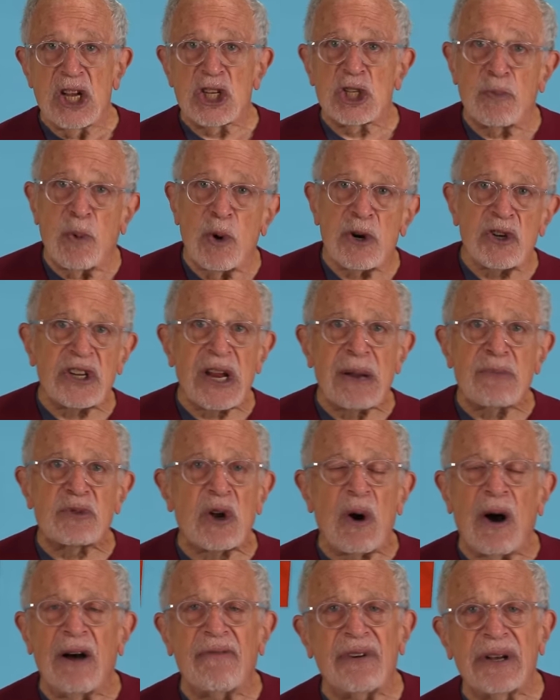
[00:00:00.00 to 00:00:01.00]
Sports teams
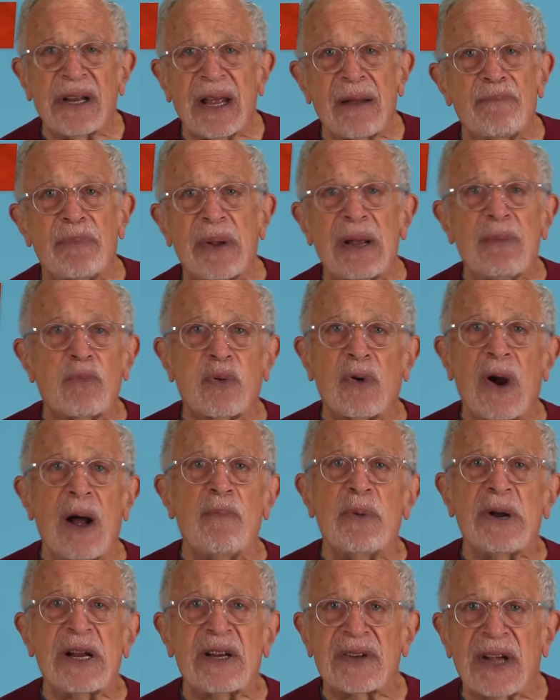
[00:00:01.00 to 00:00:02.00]
often get big
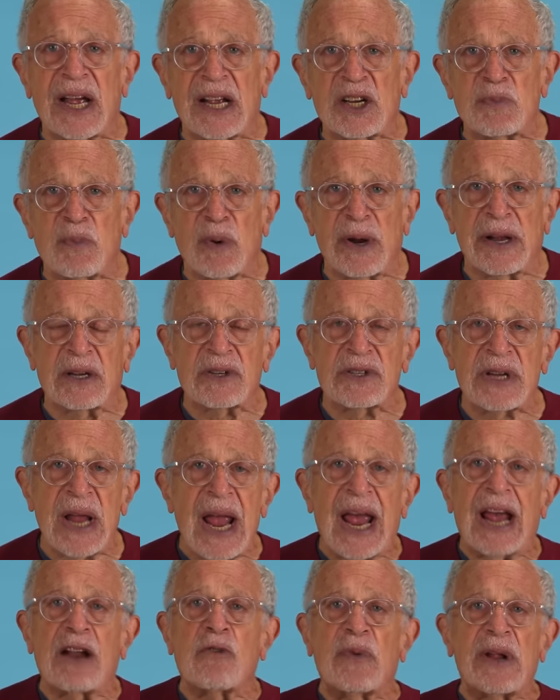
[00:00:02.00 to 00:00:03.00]
property tax breaks
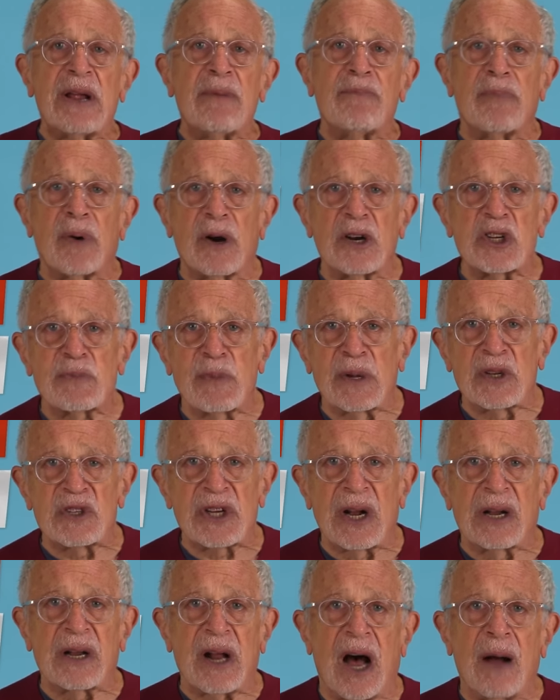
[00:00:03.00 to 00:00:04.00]
and
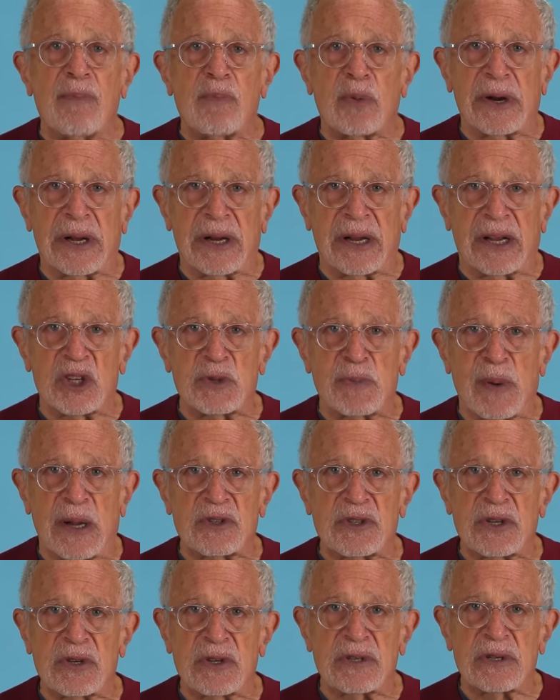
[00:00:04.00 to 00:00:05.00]
reimbursements on operating
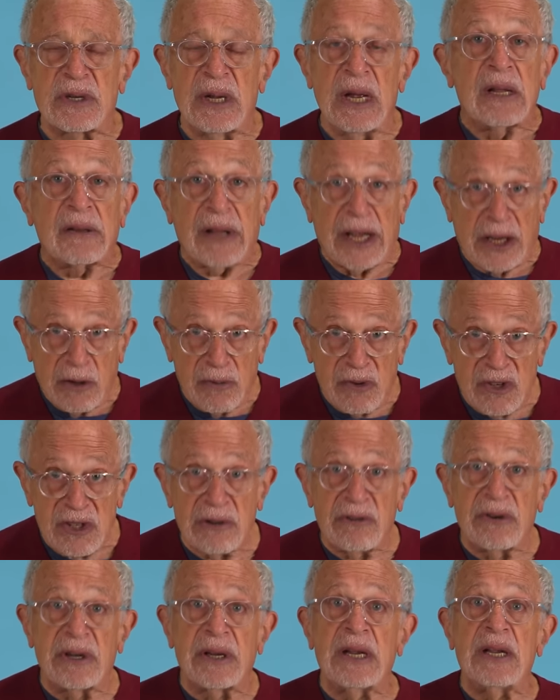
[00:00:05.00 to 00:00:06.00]
expenses, like
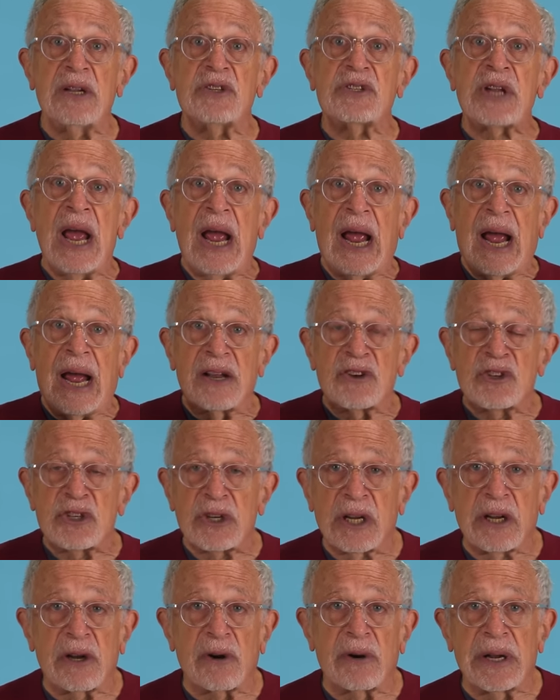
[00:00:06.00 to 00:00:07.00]
utilities and
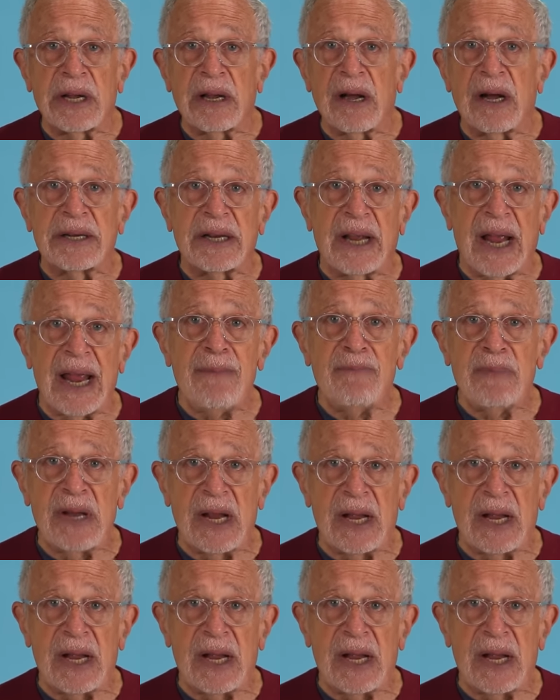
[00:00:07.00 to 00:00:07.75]
security on game